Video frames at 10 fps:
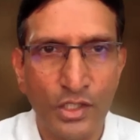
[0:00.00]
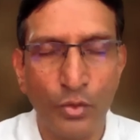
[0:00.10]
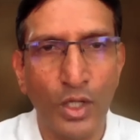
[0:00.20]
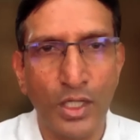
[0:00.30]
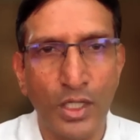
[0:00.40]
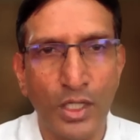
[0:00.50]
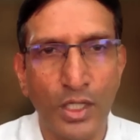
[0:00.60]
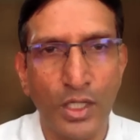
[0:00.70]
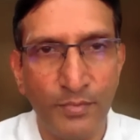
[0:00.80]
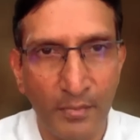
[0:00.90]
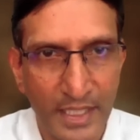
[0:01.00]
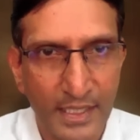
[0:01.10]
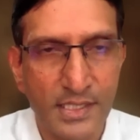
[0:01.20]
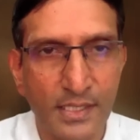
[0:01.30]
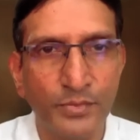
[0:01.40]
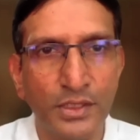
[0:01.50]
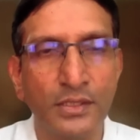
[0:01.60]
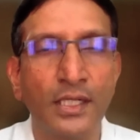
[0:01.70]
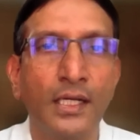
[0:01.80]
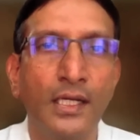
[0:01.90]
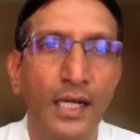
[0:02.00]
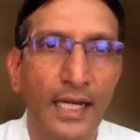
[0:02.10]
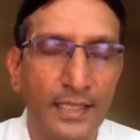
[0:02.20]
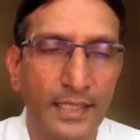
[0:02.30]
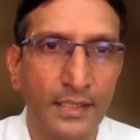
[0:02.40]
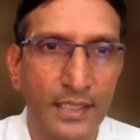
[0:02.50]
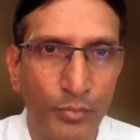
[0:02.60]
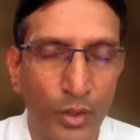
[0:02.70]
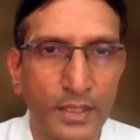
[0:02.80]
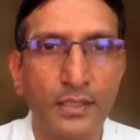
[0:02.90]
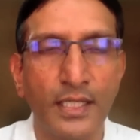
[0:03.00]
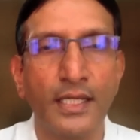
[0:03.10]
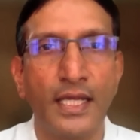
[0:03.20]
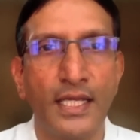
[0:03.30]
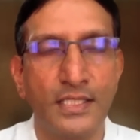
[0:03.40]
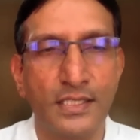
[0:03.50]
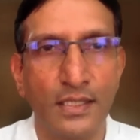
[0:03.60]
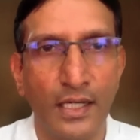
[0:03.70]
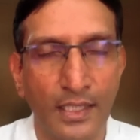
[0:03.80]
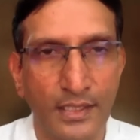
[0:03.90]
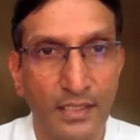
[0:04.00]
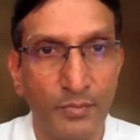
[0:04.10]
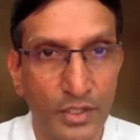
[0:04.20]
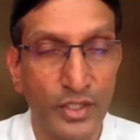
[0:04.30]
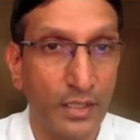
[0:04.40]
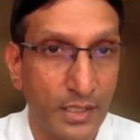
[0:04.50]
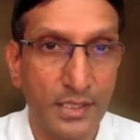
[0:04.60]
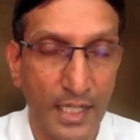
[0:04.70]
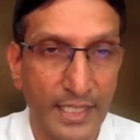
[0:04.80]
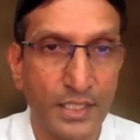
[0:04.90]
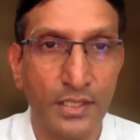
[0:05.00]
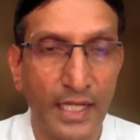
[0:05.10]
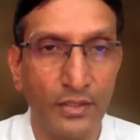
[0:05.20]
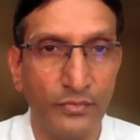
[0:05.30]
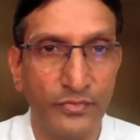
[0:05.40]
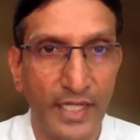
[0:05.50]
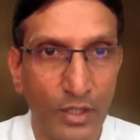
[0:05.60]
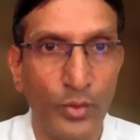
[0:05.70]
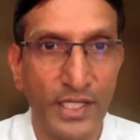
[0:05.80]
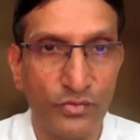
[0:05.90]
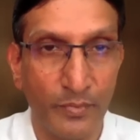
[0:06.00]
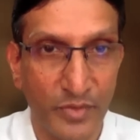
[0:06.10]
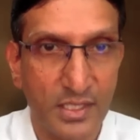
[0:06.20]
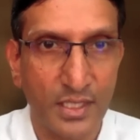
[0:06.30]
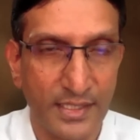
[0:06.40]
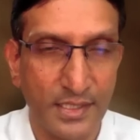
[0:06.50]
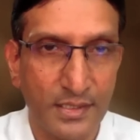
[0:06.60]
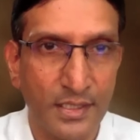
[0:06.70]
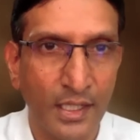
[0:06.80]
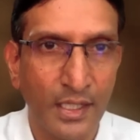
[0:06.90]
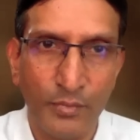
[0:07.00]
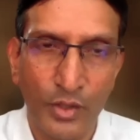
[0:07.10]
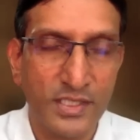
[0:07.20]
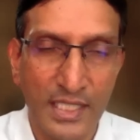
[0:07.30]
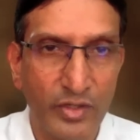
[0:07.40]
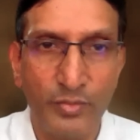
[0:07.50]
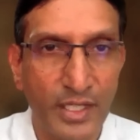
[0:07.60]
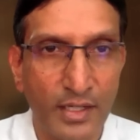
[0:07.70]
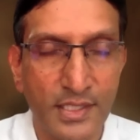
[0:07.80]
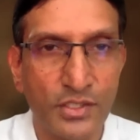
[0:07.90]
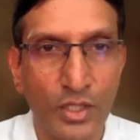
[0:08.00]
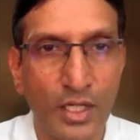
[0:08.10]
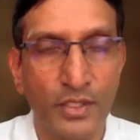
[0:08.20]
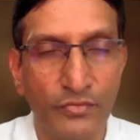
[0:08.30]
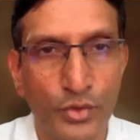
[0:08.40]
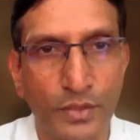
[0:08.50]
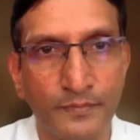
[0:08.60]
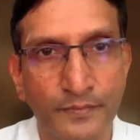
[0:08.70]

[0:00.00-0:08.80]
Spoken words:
So whatever is set for public consumption, I think the important thing is that the military learns the right kind of takeaways from this crisis, because there will be crises to come in the future.